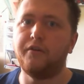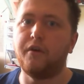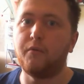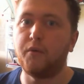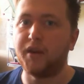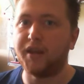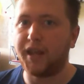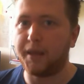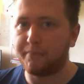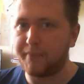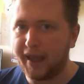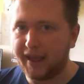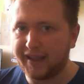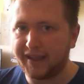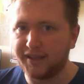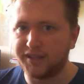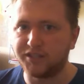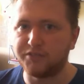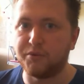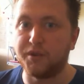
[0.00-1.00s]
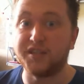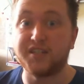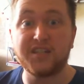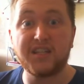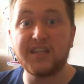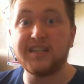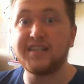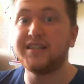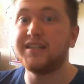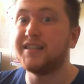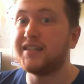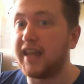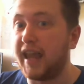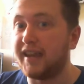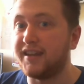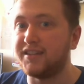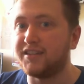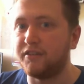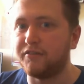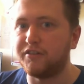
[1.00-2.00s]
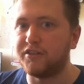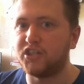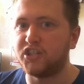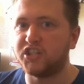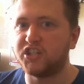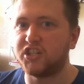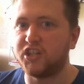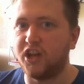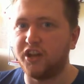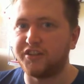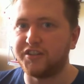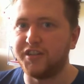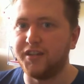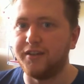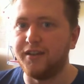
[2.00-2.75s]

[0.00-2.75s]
I want to get back into it. Season 10's only just started,